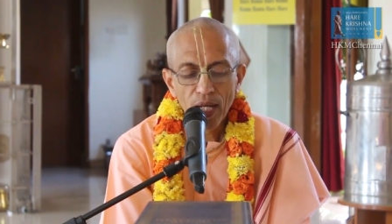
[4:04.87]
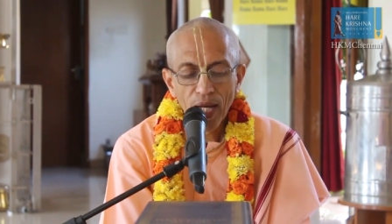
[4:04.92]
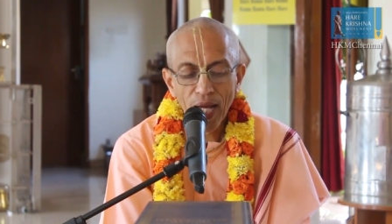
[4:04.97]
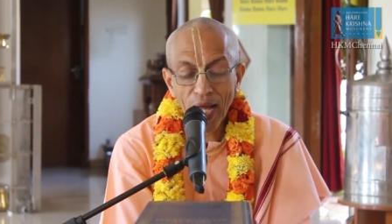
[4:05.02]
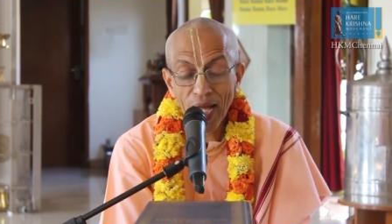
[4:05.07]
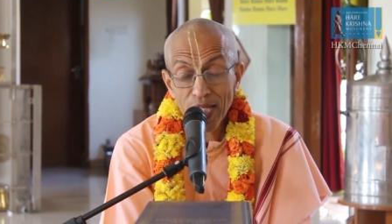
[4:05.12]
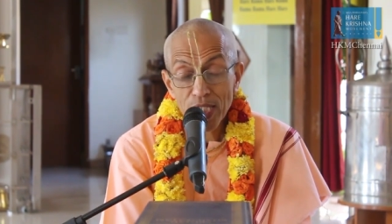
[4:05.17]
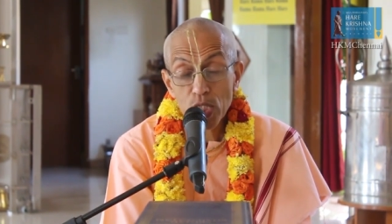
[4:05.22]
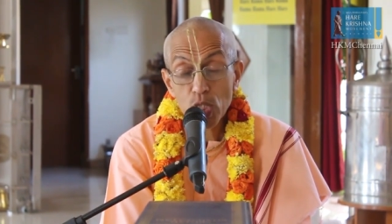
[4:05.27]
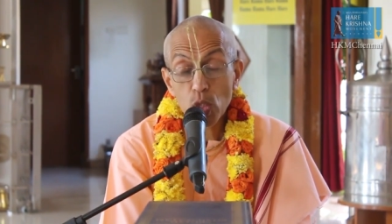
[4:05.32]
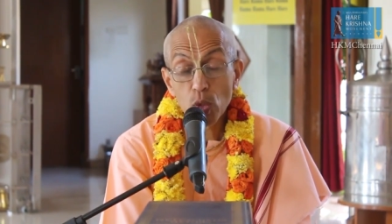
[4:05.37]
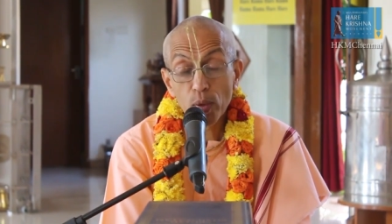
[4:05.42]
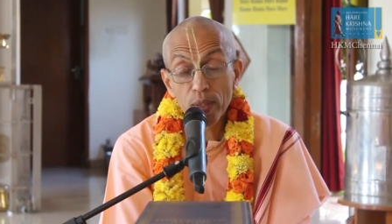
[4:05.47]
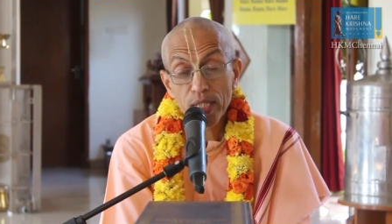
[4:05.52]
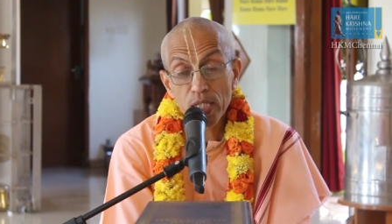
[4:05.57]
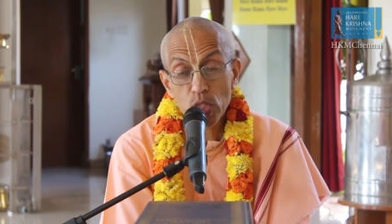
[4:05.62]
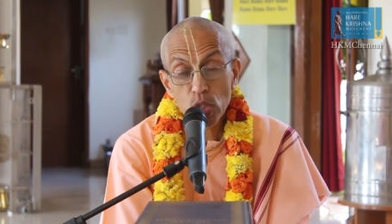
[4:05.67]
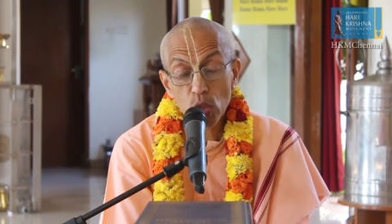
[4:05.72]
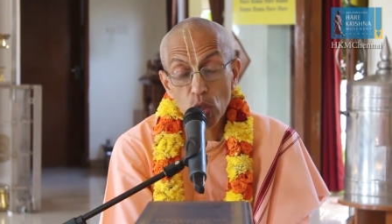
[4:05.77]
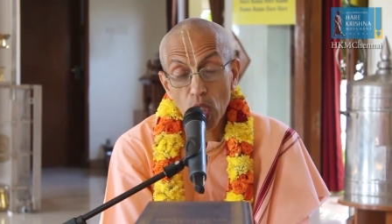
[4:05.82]
as
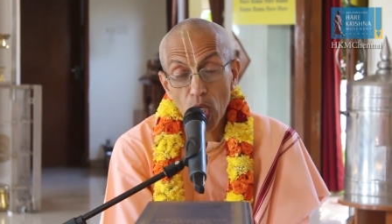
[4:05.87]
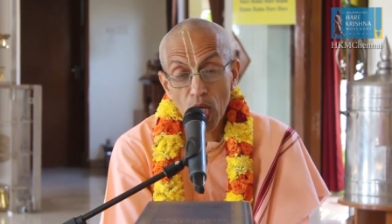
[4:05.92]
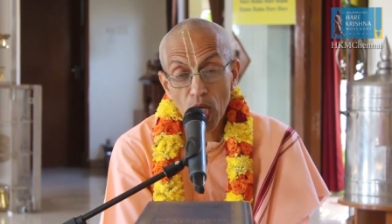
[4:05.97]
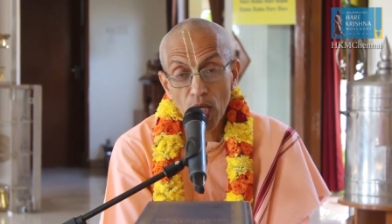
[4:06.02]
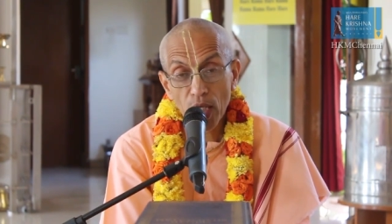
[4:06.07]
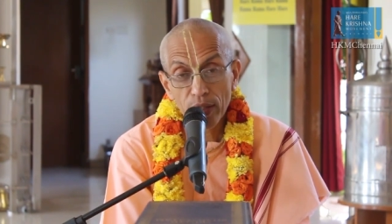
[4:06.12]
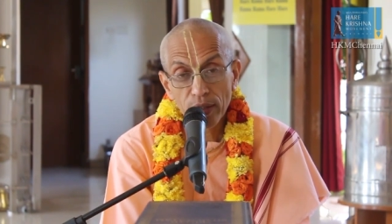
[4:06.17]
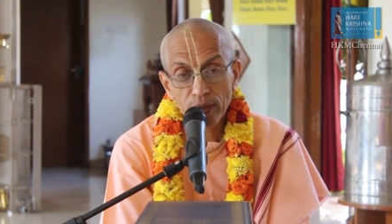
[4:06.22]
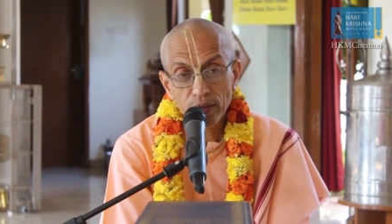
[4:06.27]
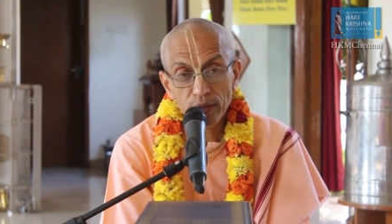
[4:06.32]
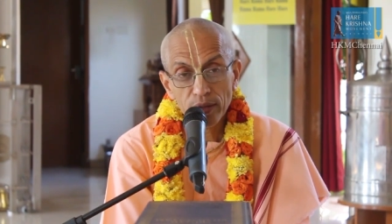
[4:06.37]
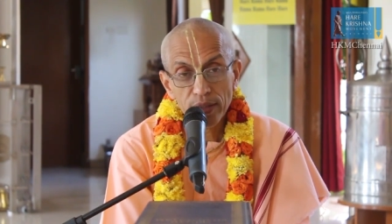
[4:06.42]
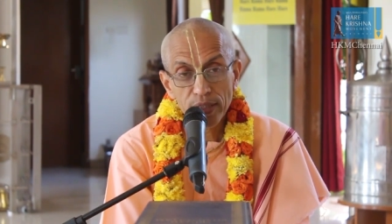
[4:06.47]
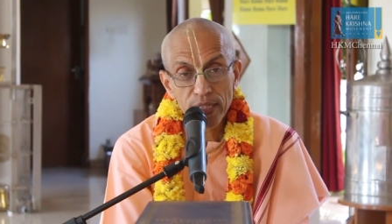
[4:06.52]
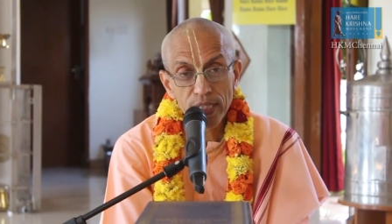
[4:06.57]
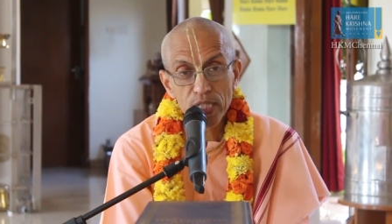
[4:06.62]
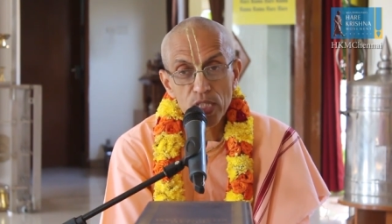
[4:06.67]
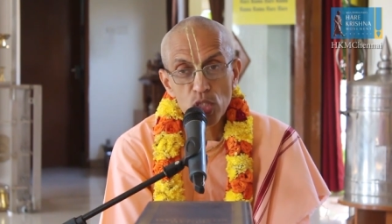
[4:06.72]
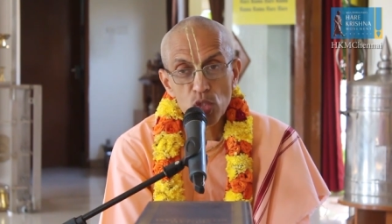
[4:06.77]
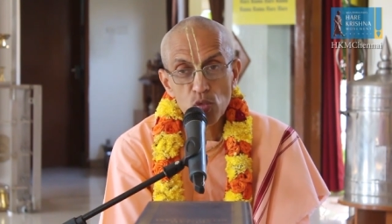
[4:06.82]
good as God,
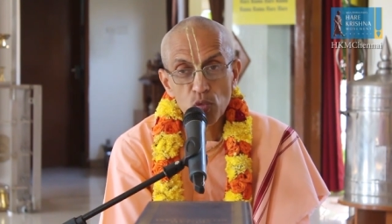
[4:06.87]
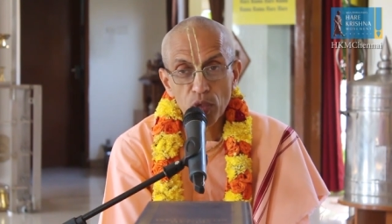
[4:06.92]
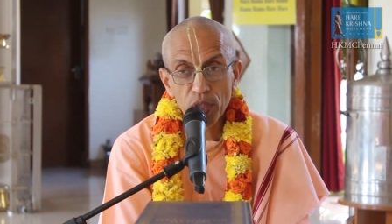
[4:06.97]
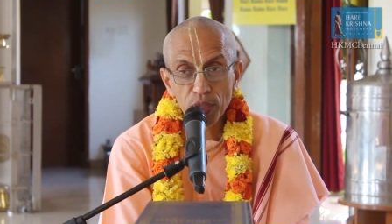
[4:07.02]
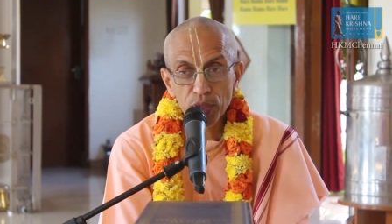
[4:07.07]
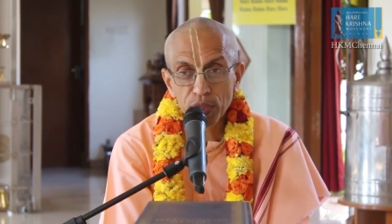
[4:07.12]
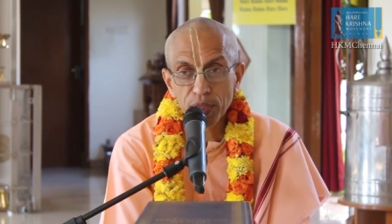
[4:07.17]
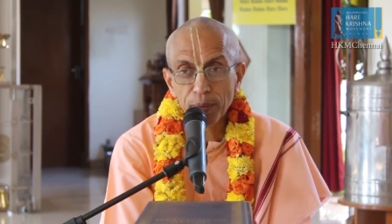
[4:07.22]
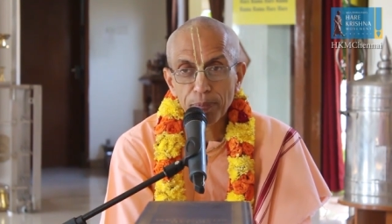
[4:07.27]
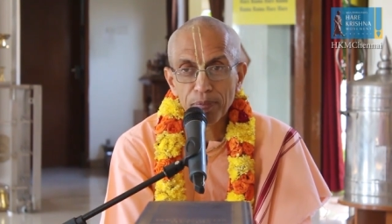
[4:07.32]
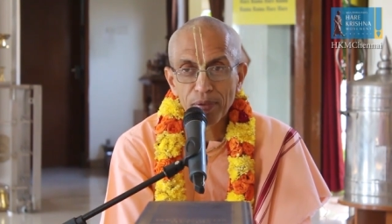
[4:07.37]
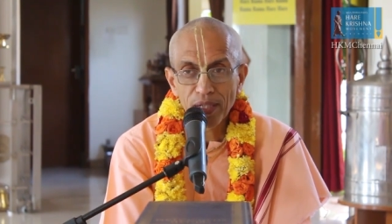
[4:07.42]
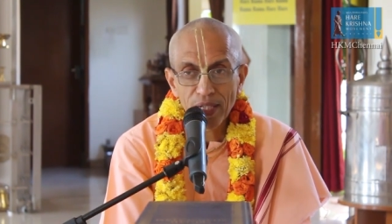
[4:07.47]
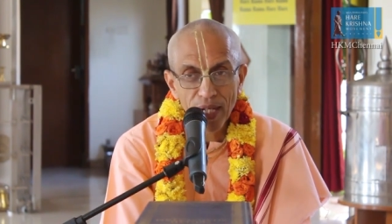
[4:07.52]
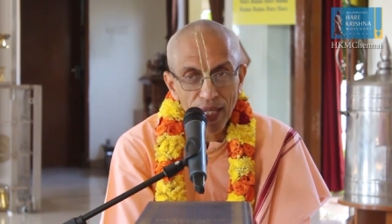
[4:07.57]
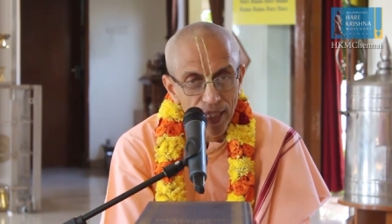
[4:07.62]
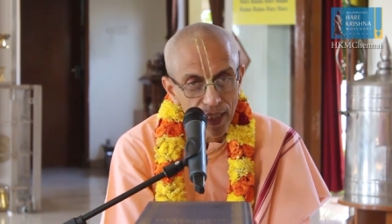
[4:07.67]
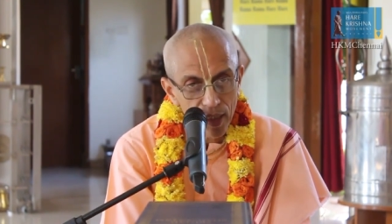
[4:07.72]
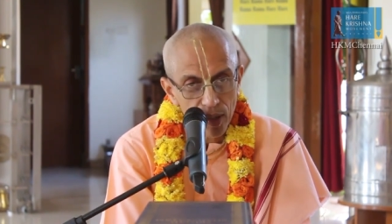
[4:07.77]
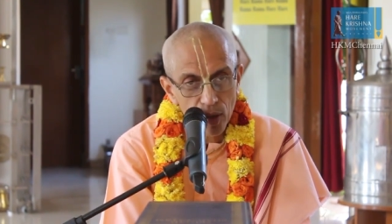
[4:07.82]
he is worshipped
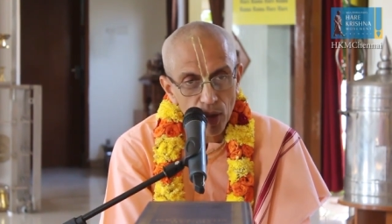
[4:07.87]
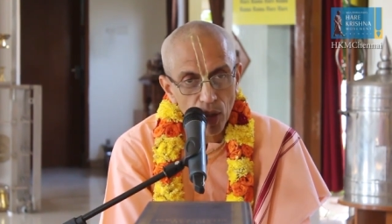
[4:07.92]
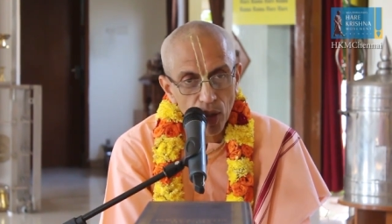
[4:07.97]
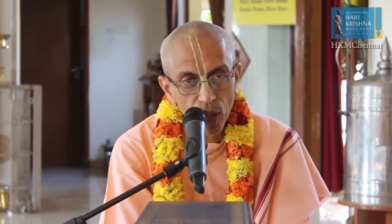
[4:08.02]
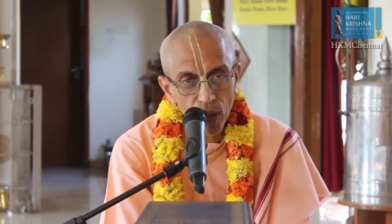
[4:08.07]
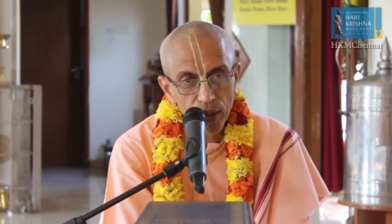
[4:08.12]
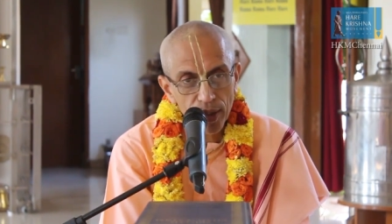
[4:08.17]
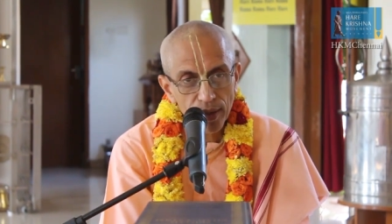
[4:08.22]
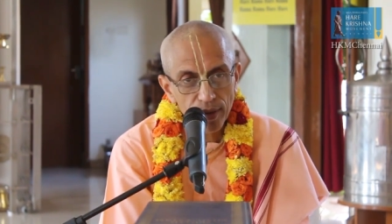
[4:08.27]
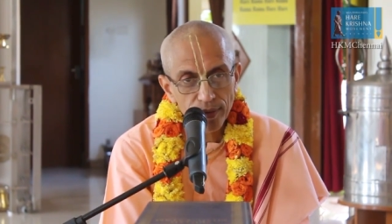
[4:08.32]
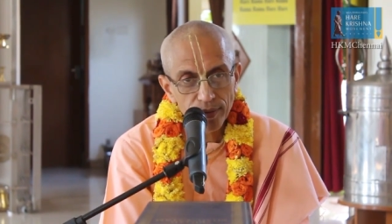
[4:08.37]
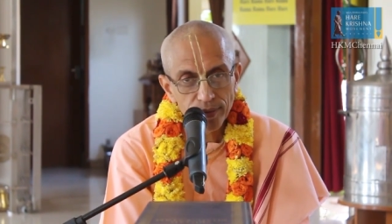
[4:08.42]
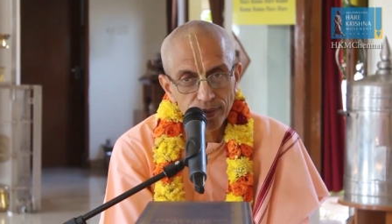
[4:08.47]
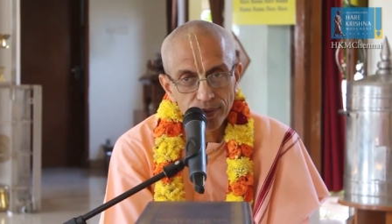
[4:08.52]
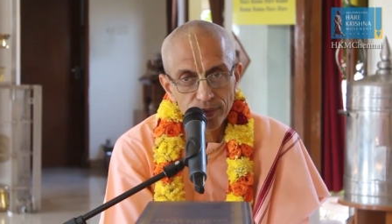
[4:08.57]
like God,